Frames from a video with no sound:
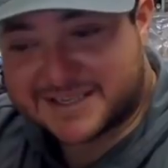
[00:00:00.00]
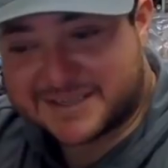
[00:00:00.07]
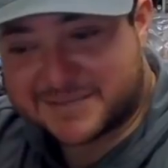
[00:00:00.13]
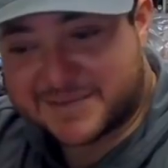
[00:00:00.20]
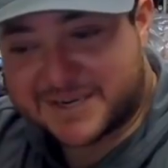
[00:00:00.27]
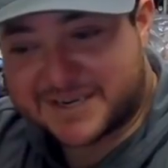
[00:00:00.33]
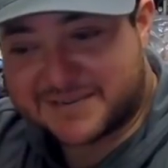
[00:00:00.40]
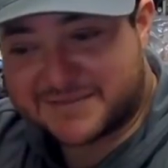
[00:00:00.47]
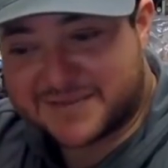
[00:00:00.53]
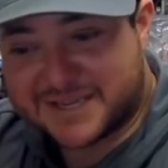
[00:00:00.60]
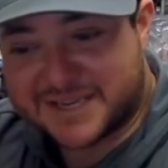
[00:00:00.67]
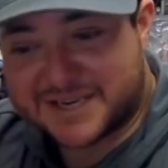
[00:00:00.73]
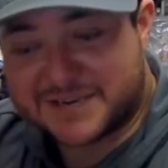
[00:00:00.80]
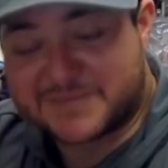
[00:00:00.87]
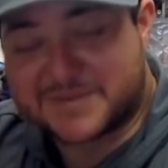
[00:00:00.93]
it's been when
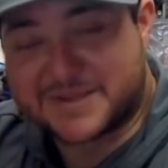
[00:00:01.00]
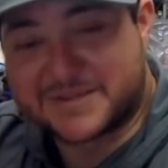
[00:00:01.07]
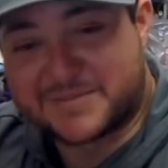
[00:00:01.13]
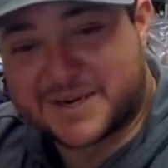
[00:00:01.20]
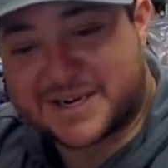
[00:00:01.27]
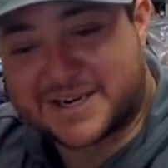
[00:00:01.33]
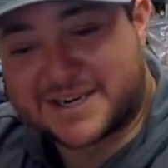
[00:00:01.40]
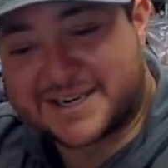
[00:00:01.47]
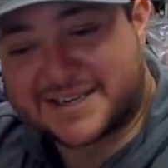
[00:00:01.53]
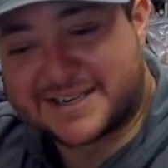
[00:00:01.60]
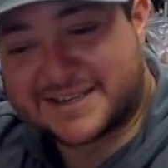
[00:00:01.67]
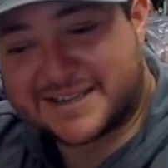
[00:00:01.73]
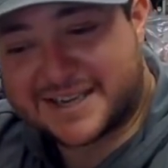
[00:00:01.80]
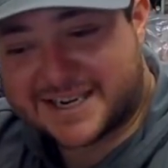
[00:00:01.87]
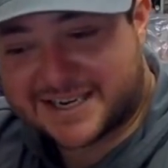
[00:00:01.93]
they open the pond.
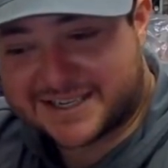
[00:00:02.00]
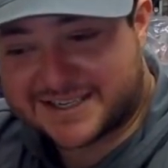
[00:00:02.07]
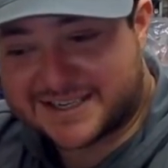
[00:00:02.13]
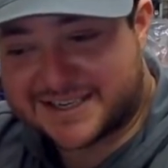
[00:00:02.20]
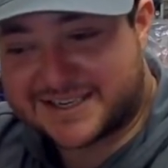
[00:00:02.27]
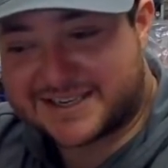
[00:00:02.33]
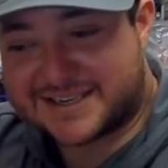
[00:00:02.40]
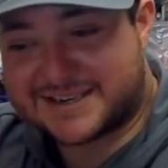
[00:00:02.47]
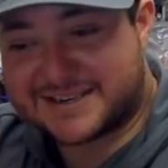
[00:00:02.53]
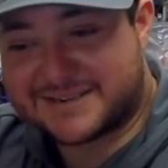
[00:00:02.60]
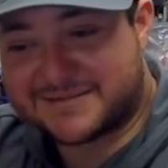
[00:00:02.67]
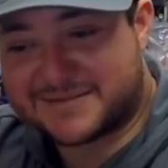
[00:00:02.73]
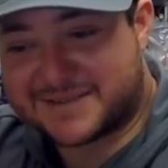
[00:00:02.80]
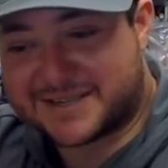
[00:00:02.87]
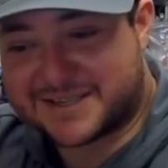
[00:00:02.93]
Last year,
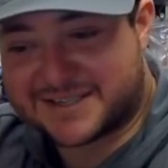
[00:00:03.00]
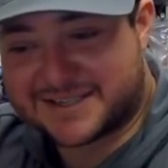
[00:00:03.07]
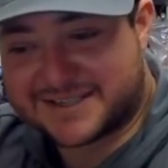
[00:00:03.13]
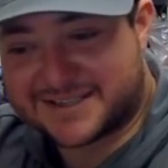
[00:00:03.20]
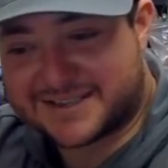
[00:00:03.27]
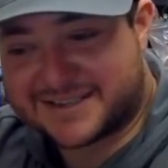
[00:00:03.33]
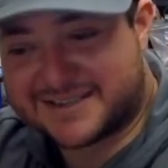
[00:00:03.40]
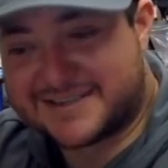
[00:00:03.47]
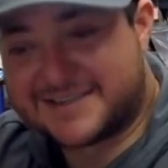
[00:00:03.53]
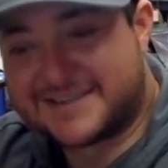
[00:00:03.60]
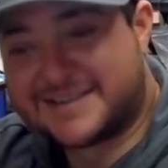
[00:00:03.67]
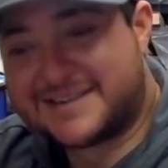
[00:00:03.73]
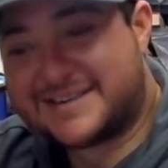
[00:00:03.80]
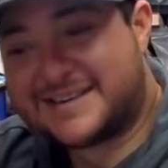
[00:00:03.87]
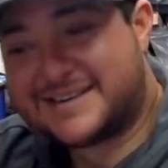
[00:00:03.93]
it was
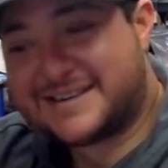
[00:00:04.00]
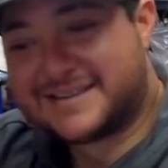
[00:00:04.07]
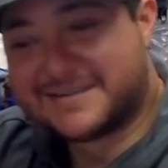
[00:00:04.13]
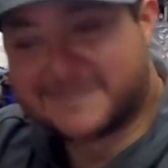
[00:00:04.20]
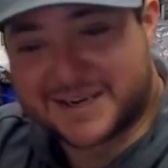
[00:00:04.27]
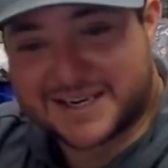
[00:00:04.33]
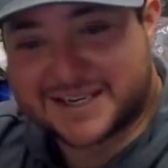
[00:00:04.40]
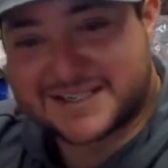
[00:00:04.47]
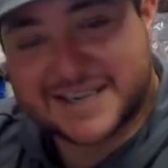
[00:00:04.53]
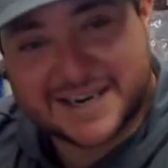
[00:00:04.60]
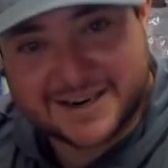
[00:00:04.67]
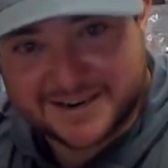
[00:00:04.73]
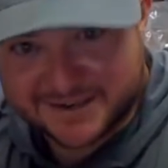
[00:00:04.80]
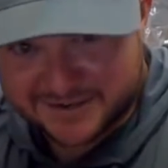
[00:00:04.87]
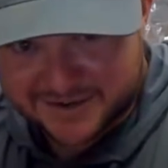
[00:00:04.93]
we
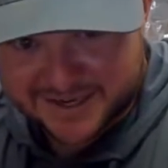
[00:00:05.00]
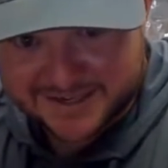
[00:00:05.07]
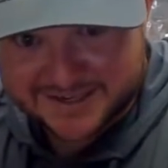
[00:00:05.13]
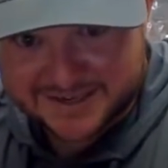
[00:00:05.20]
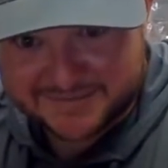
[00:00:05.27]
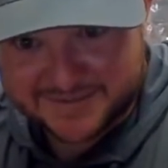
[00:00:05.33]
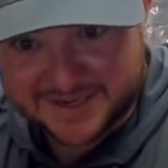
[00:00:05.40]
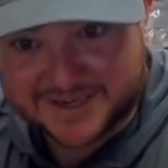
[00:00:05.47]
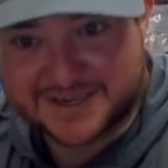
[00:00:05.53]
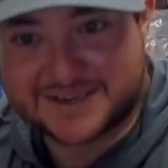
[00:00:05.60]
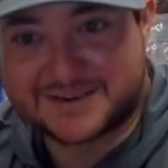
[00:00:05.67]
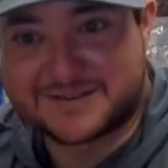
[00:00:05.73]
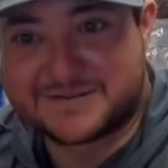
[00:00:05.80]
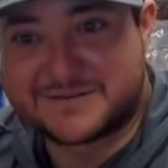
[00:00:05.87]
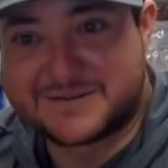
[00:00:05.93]
decided to try something
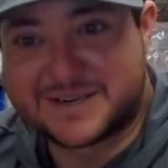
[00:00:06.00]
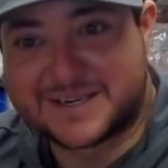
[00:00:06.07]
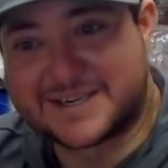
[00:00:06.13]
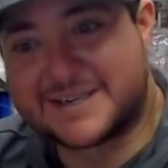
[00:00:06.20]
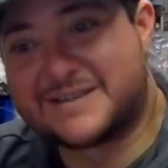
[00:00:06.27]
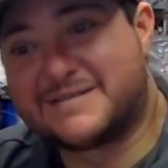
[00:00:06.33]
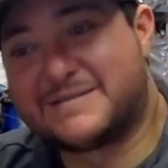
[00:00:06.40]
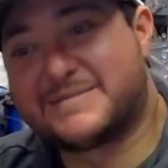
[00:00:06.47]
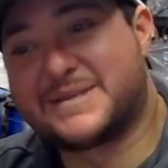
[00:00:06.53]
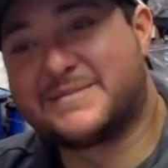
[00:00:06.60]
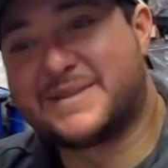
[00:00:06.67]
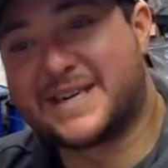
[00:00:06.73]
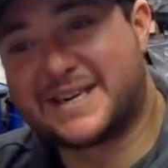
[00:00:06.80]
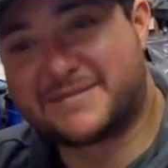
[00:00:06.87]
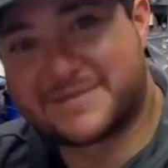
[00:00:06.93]
new and go up to
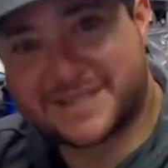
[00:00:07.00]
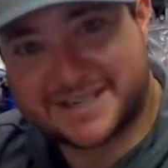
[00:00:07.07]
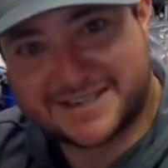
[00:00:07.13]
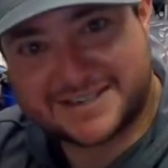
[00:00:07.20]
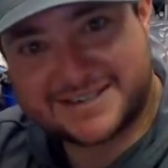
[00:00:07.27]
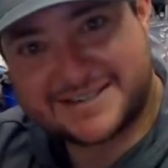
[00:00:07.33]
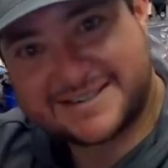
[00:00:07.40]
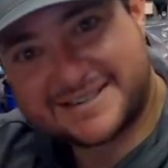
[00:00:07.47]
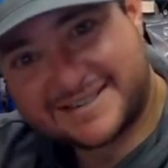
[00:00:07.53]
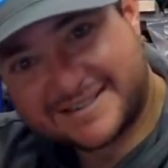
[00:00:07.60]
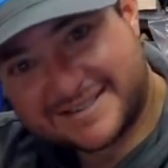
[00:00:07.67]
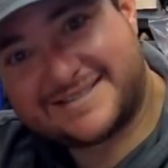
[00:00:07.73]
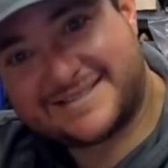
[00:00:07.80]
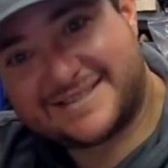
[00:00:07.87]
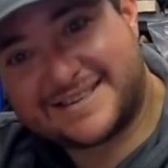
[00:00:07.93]
Menemsha.
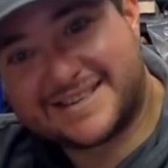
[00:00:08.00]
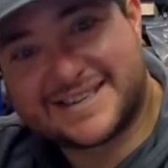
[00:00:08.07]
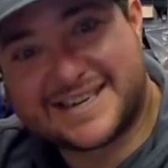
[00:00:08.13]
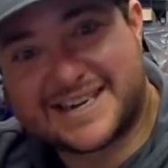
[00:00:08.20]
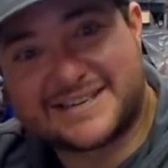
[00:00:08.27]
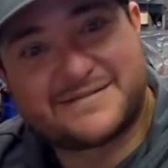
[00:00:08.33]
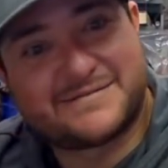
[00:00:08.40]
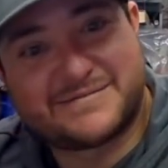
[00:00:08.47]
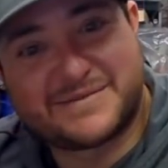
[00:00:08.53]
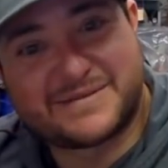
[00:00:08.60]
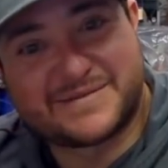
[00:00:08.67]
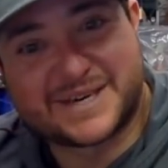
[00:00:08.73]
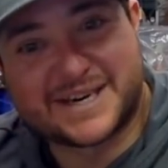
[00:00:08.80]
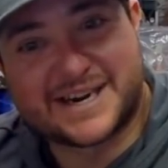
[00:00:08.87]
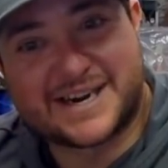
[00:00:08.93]
And that's when
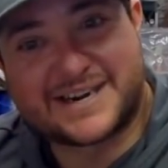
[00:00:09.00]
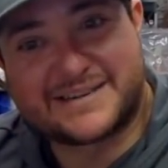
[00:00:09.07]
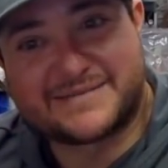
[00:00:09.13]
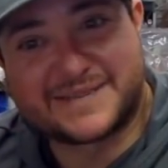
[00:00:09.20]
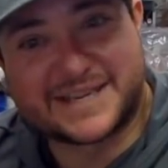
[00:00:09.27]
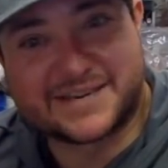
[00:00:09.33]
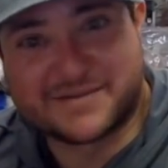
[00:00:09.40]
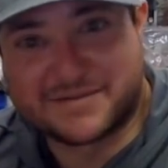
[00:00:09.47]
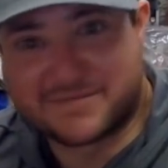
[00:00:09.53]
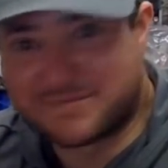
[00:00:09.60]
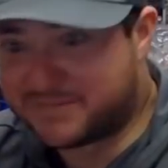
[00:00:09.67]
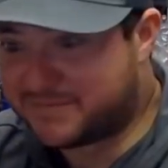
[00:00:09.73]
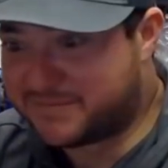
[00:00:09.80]
we got them. And they were